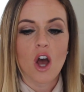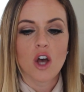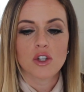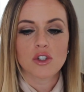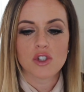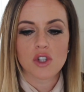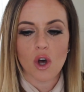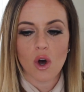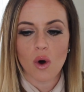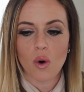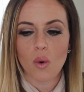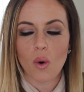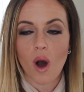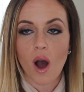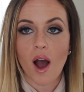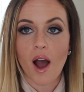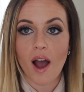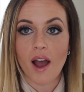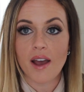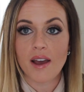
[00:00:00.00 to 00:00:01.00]
So
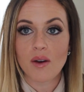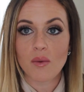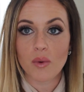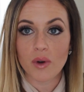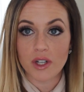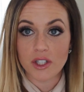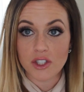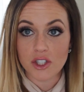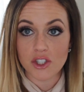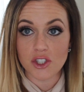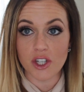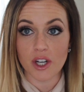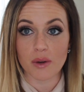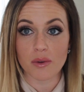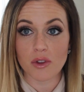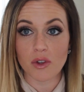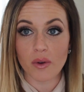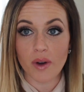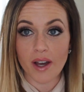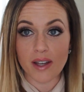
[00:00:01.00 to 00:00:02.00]
I wanted to share
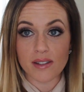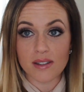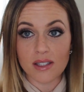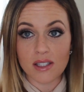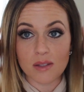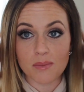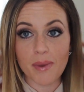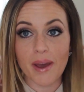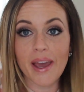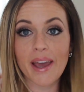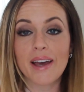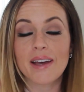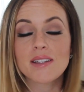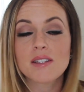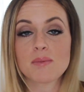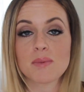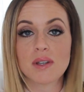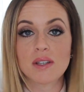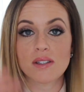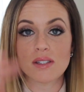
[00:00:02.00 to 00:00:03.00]
with you guys these
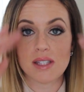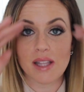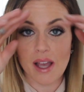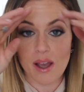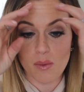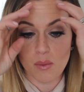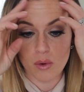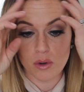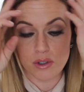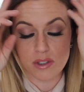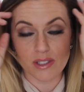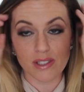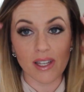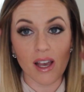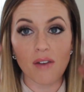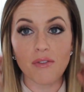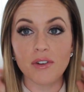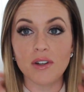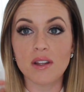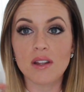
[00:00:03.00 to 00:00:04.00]
pants because they were
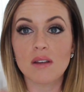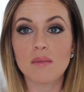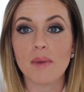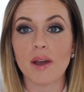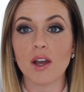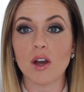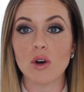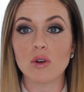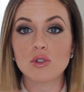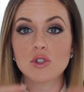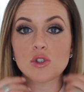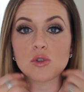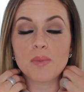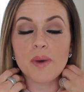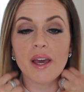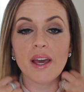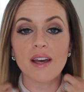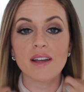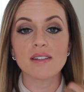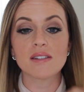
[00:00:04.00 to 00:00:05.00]
definitely my go-to
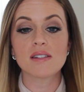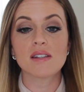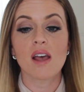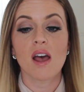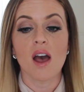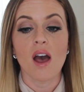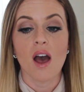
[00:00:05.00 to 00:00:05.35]
pants.